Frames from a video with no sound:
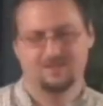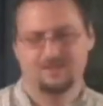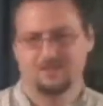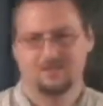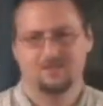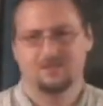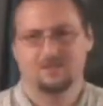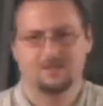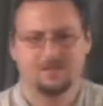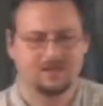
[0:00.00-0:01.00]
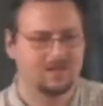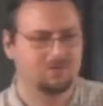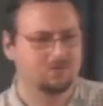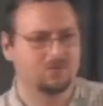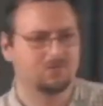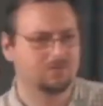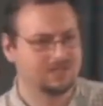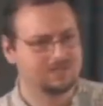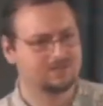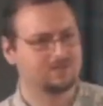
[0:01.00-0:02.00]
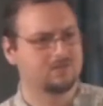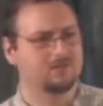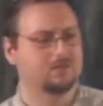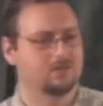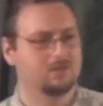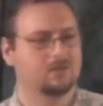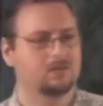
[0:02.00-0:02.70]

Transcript: that, that they were going to blister.